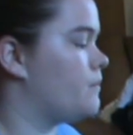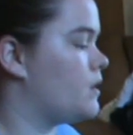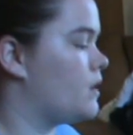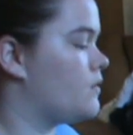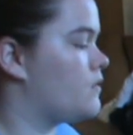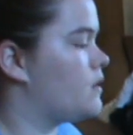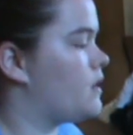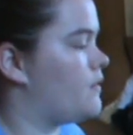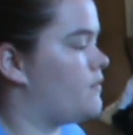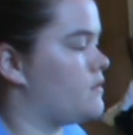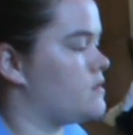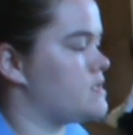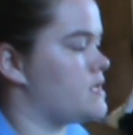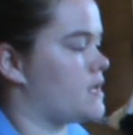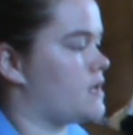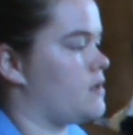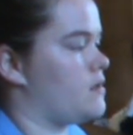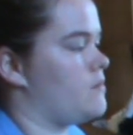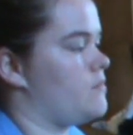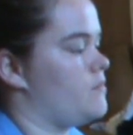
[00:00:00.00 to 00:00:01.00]
you have to have a
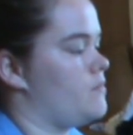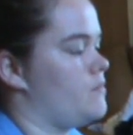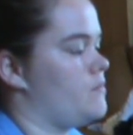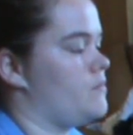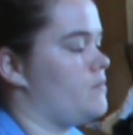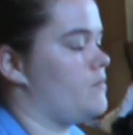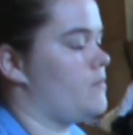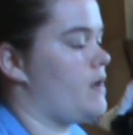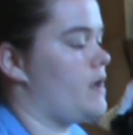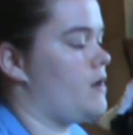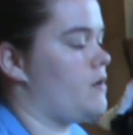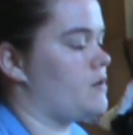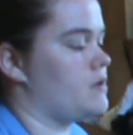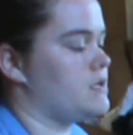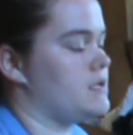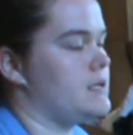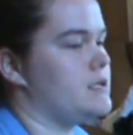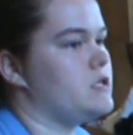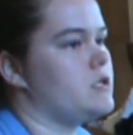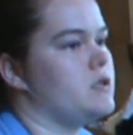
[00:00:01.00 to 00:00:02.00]
second hair
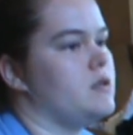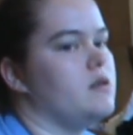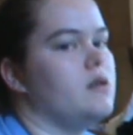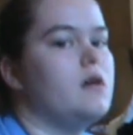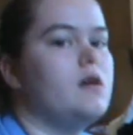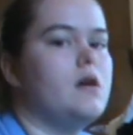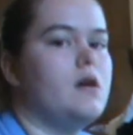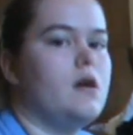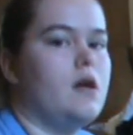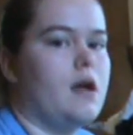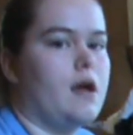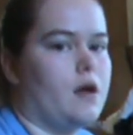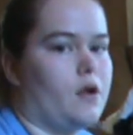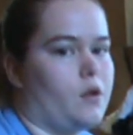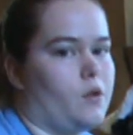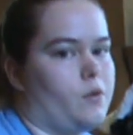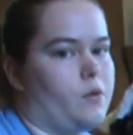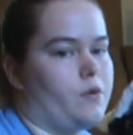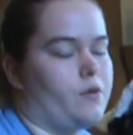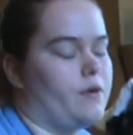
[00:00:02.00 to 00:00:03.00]
extension
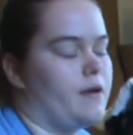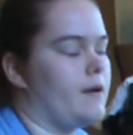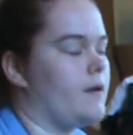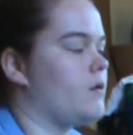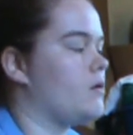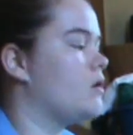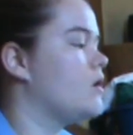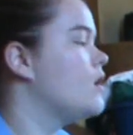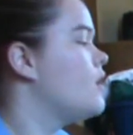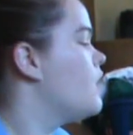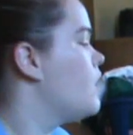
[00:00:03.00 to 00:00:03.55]
and glue it around.